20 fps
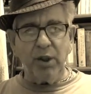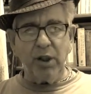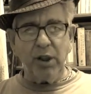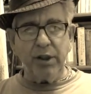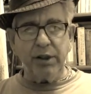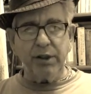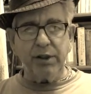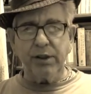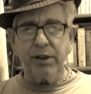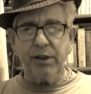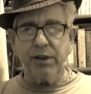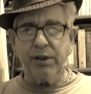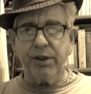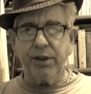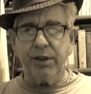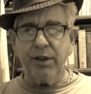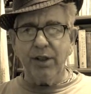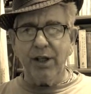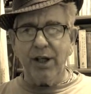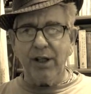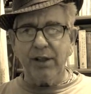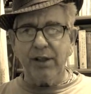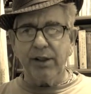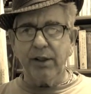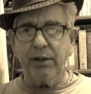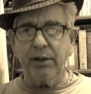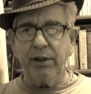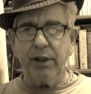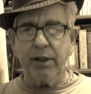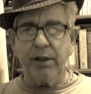but since the
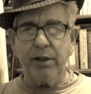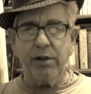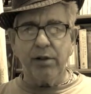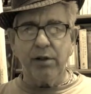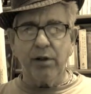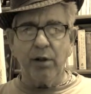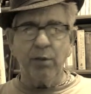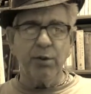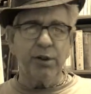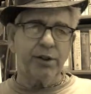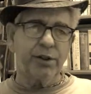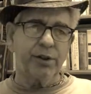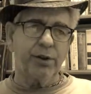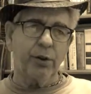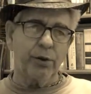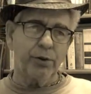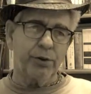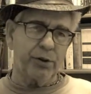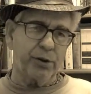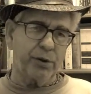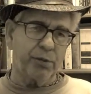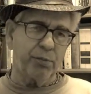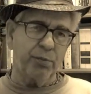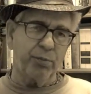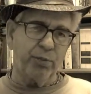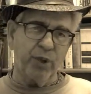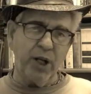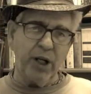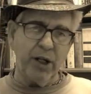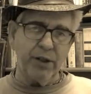Nazi-led German soldiers
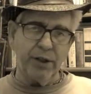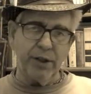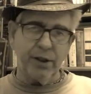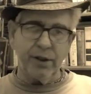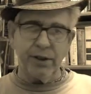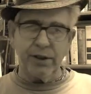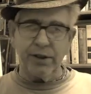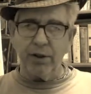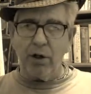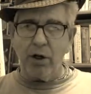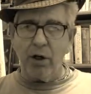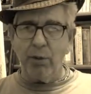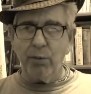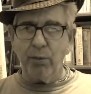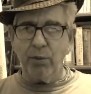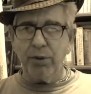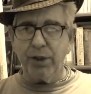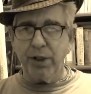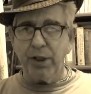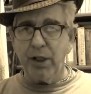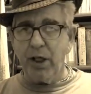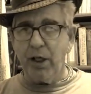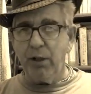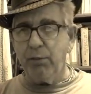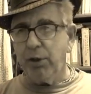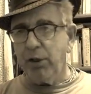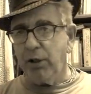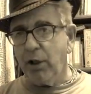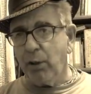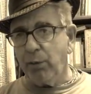branded his arm with the
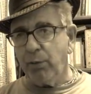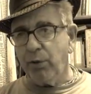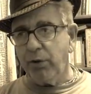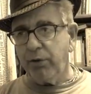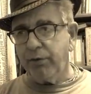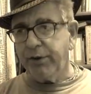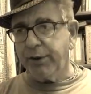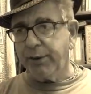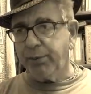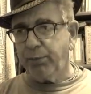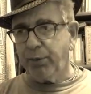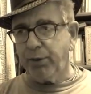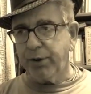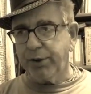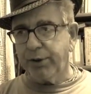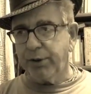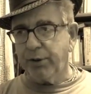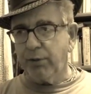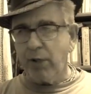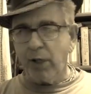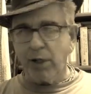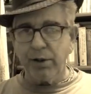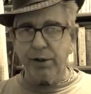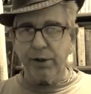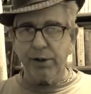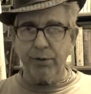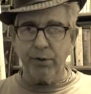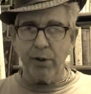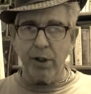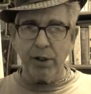name and number of his prison
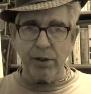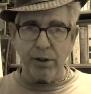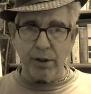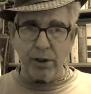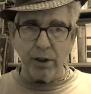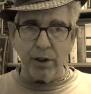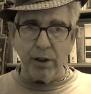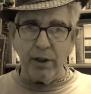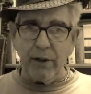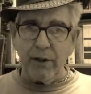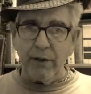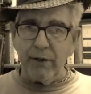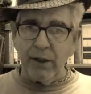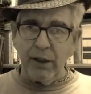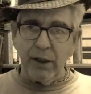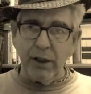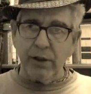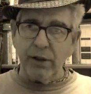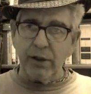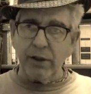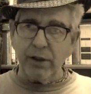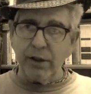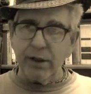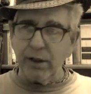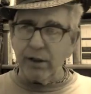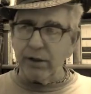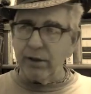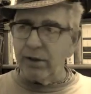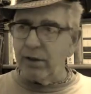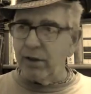registration, he didn't
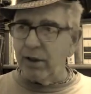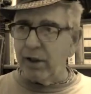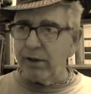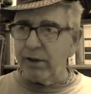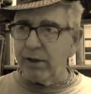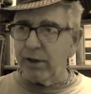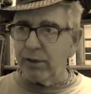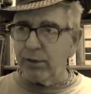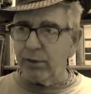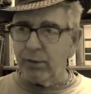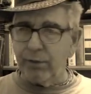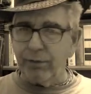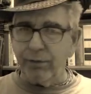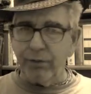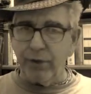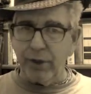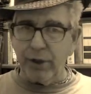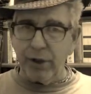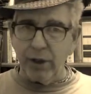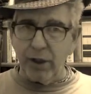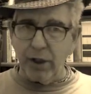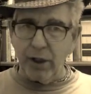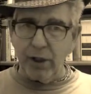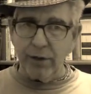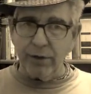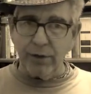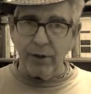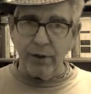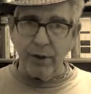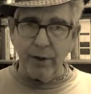think the Nazis were funny
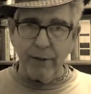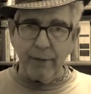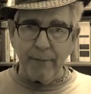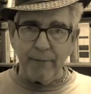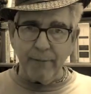either.